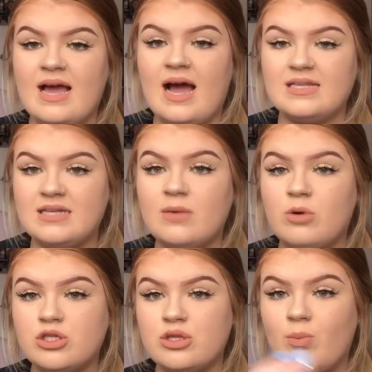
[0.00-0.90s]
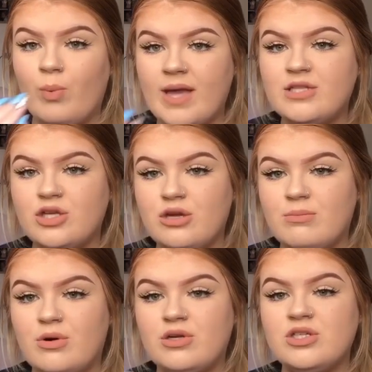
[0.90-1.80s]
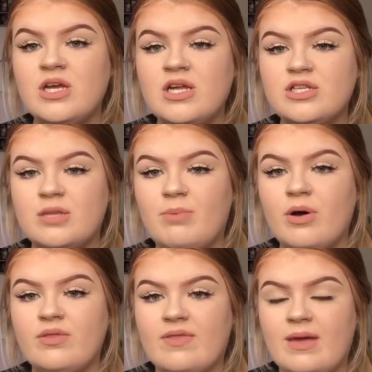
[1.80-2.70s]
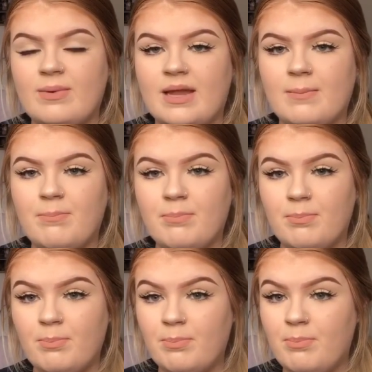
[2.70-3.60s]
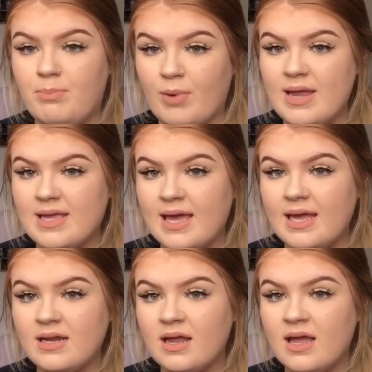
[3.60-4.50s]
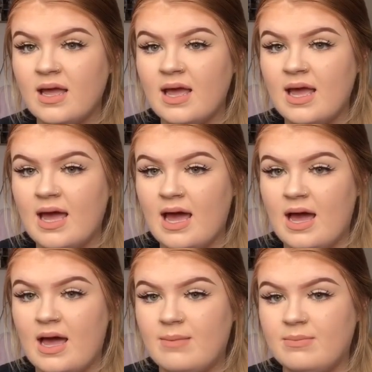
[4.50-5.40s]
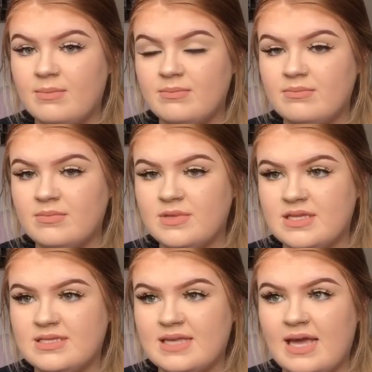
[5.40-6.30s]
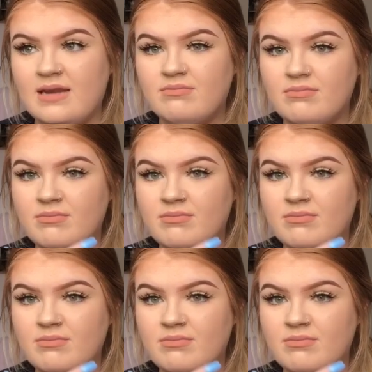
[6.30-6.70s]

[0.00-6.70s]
started washing them way too much, to the point that they were like breaking the skin.